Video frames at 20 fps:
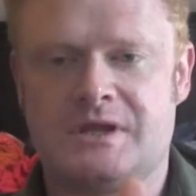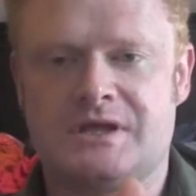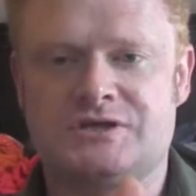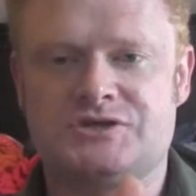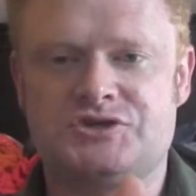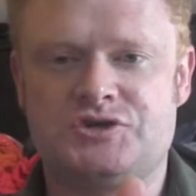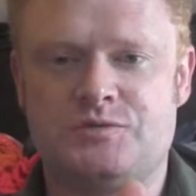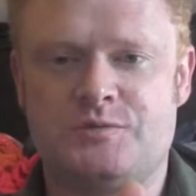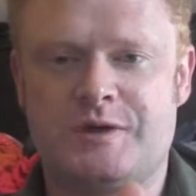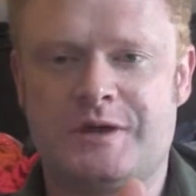
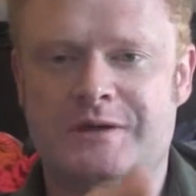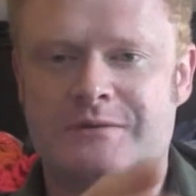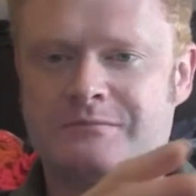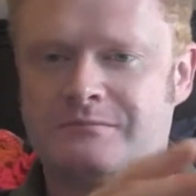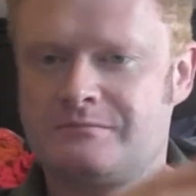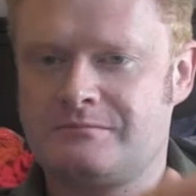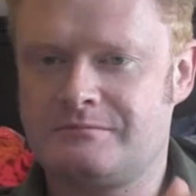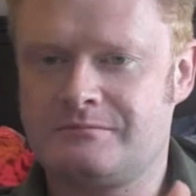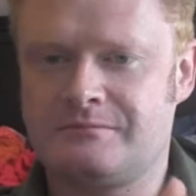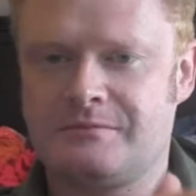Assuming,
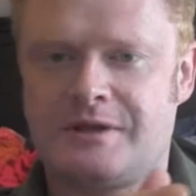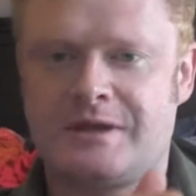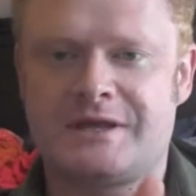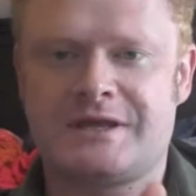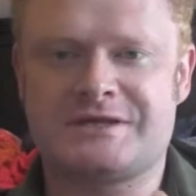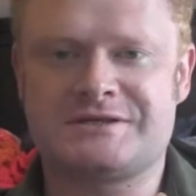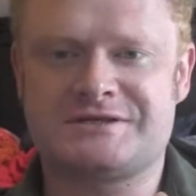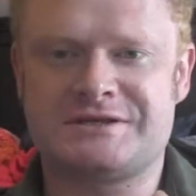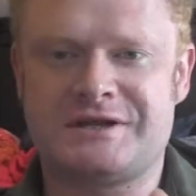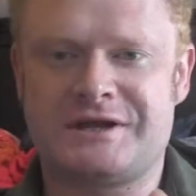like
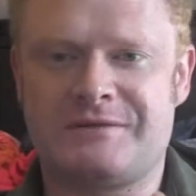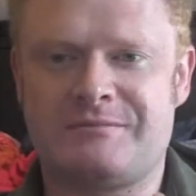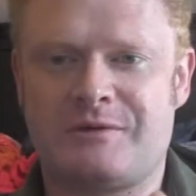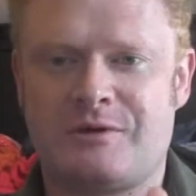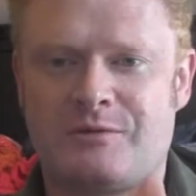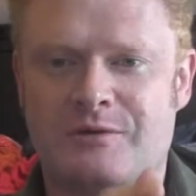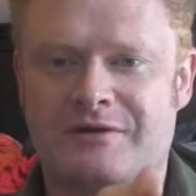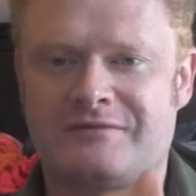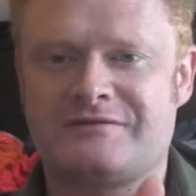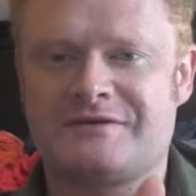yesterday, my
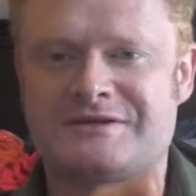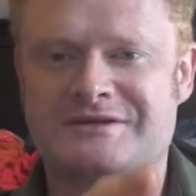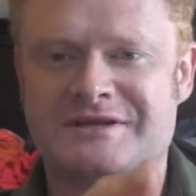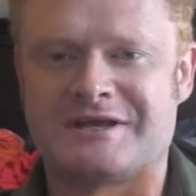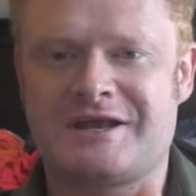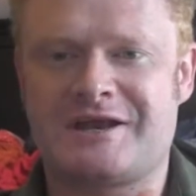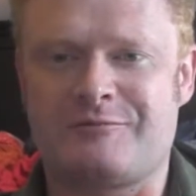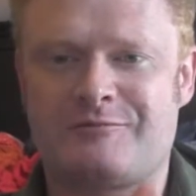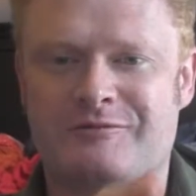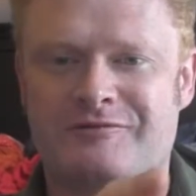wife doesn't
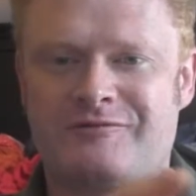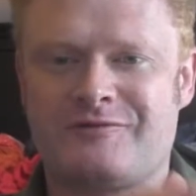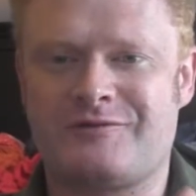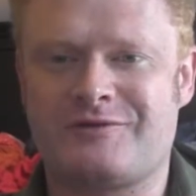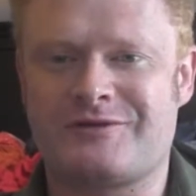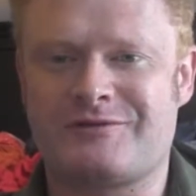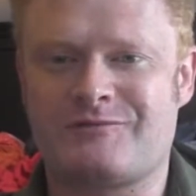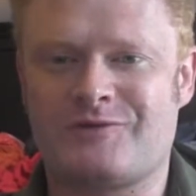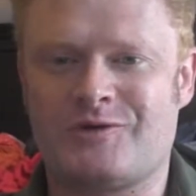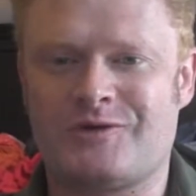get up at 4
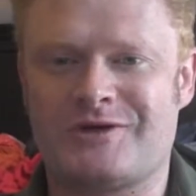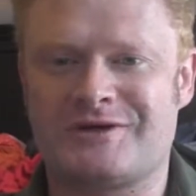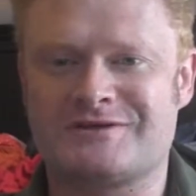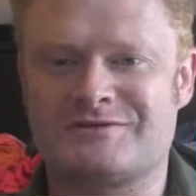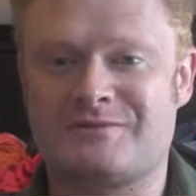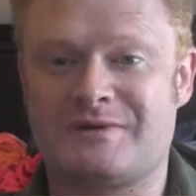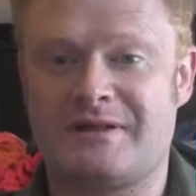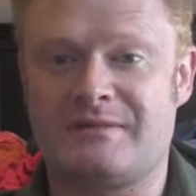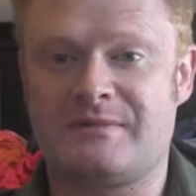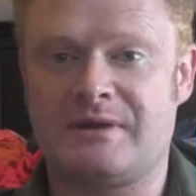in the morning as
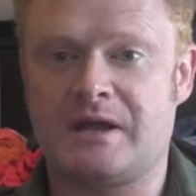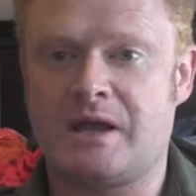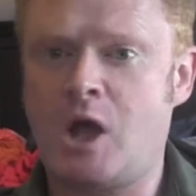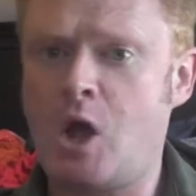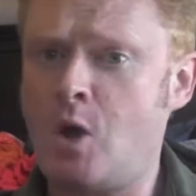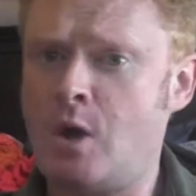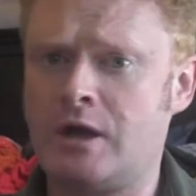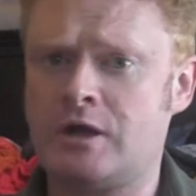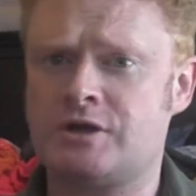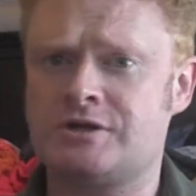well, and be like,
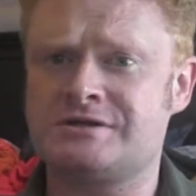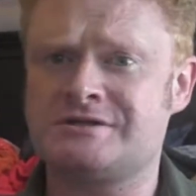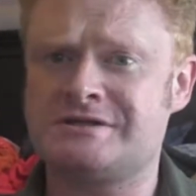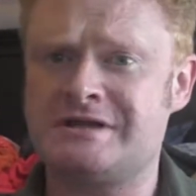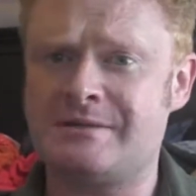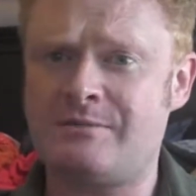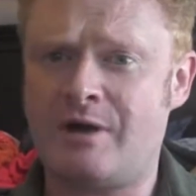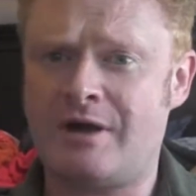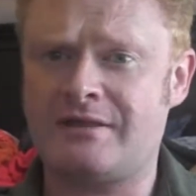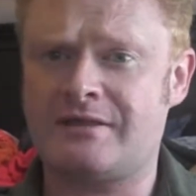oh, I couldn't
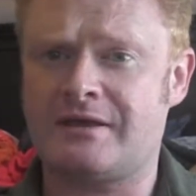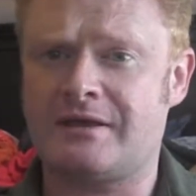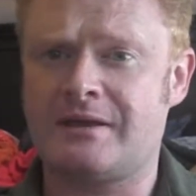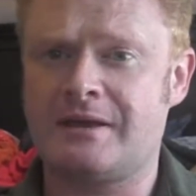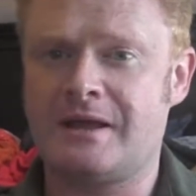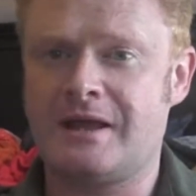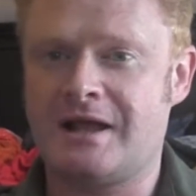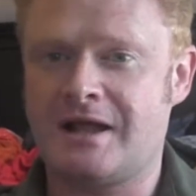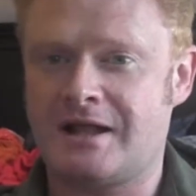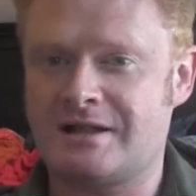sleep either,
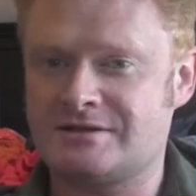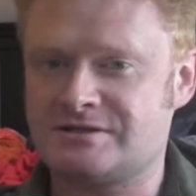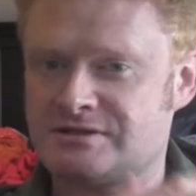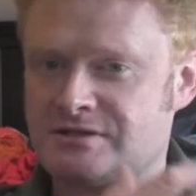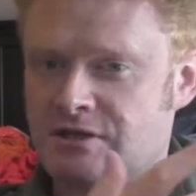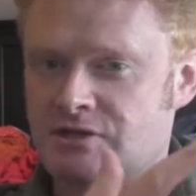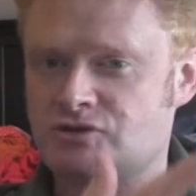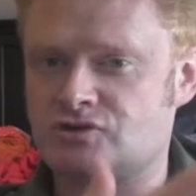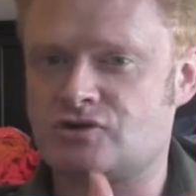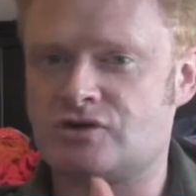and
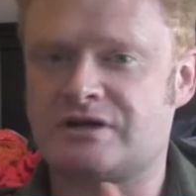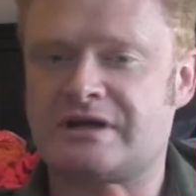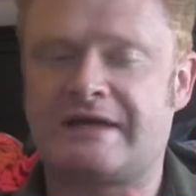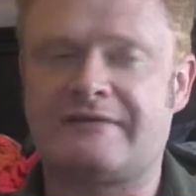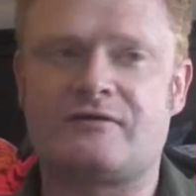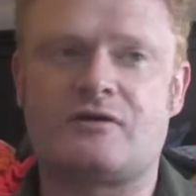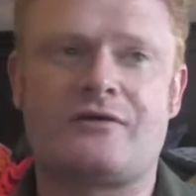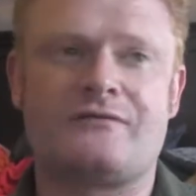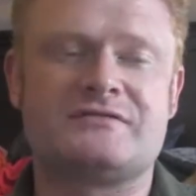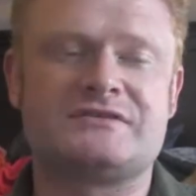starts trying to
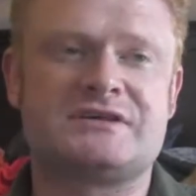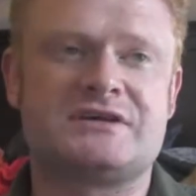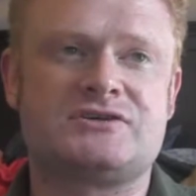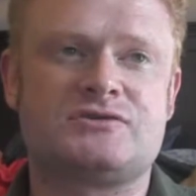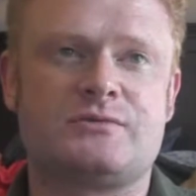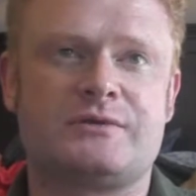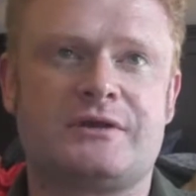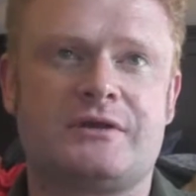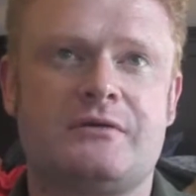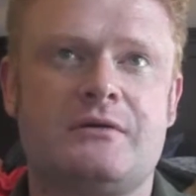have a
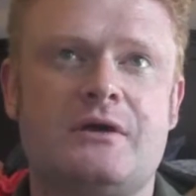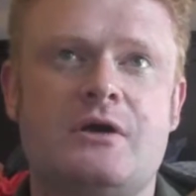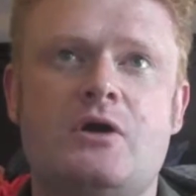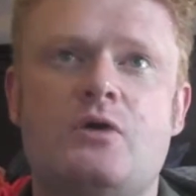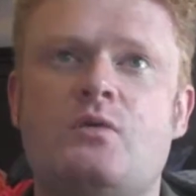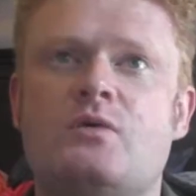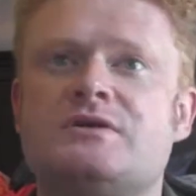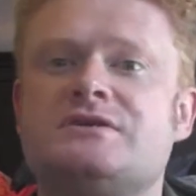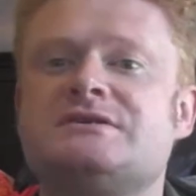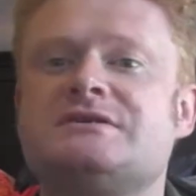conversation with you,
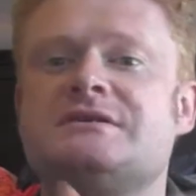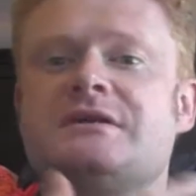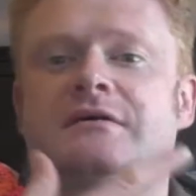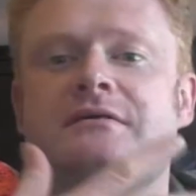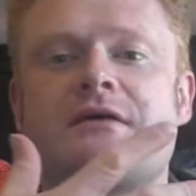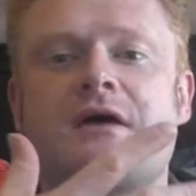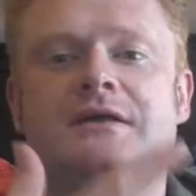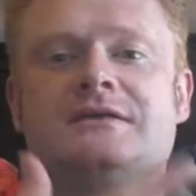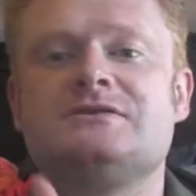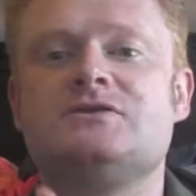which is
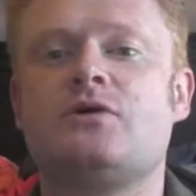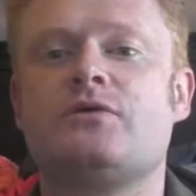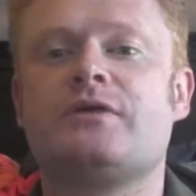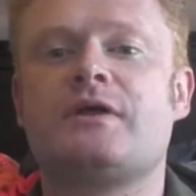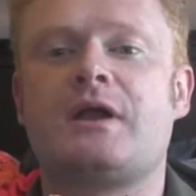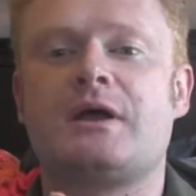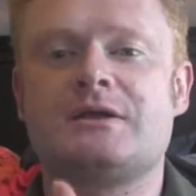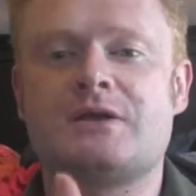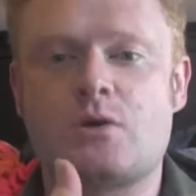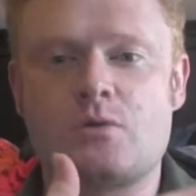nothing. It's not
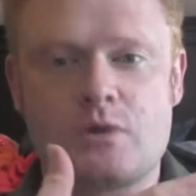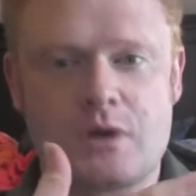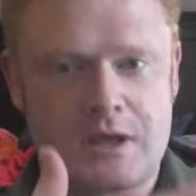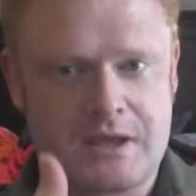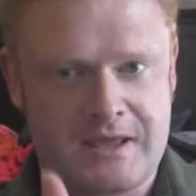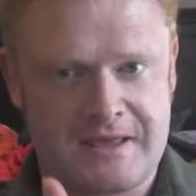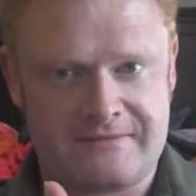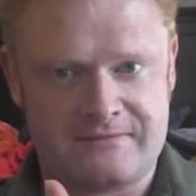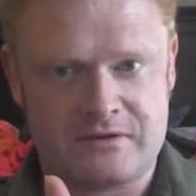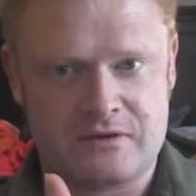that I don't
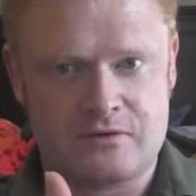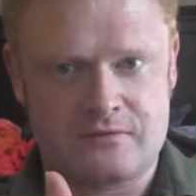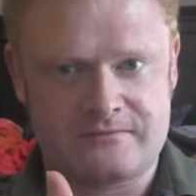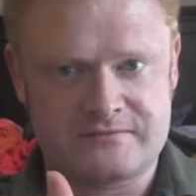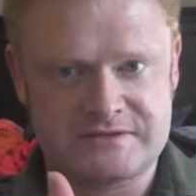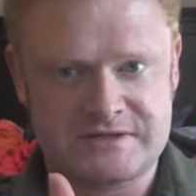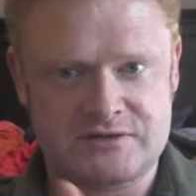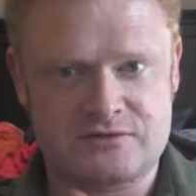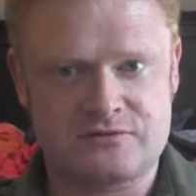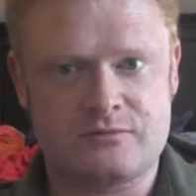like having a
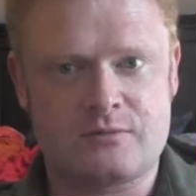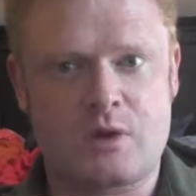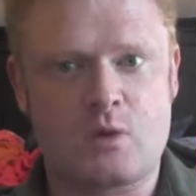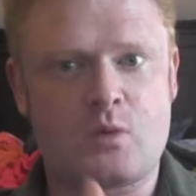conversation with my